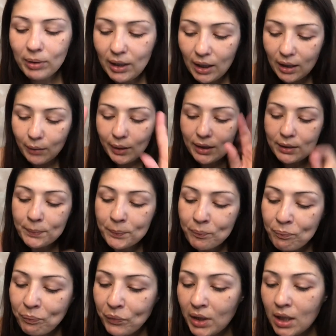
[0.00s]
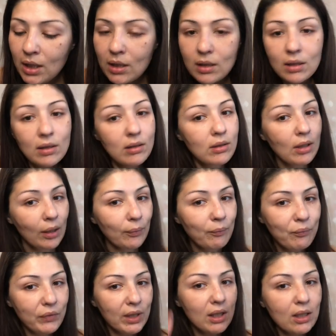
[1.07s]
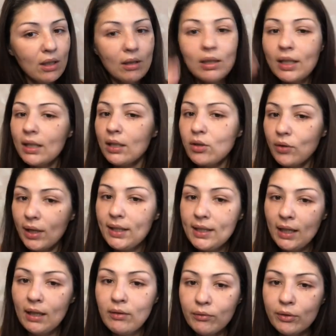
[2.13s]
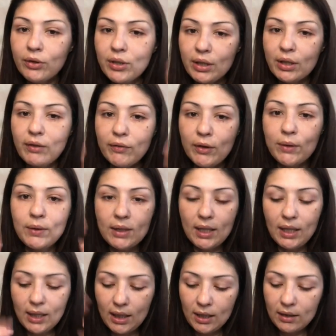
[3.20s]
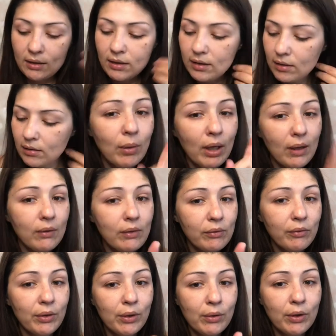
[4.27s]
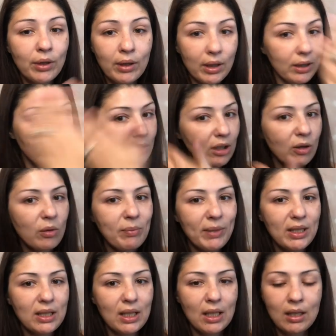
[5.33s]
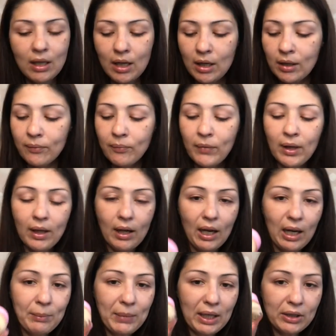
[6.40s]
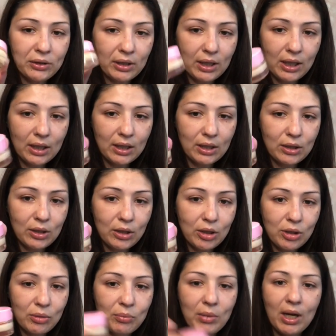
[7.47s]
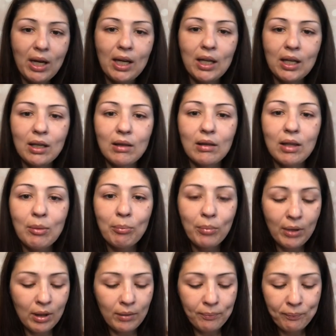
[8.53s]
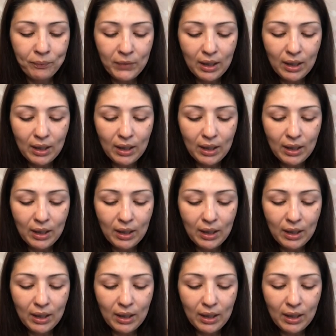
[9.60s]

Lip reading: But anyways, so you let it dry down for just a few seconds, even further, and start with my skincare. I'm actually gonna do my lip balm.